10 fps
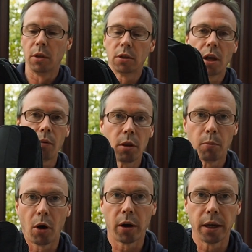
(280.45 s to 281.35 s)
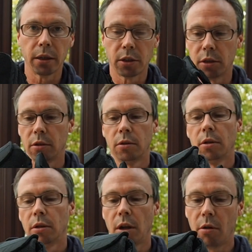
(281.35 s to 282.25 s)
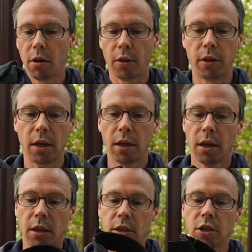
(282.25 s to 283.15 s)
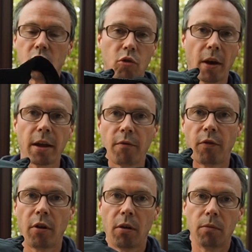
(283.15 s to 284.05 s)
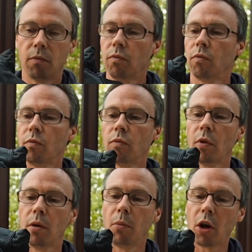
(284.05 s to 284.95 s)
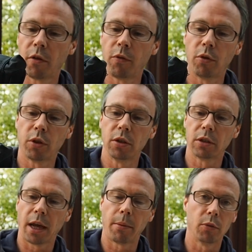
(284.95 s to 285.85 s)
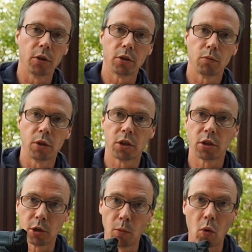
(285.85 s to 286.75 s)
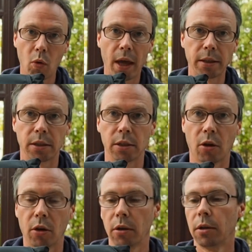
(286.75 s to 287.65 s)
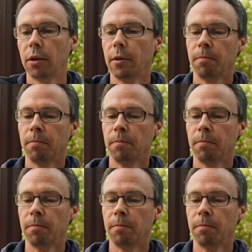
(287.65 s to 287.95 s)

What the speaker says: There's no other pockets, no nothing. This is great for micro four thirds cameras with small lenses on,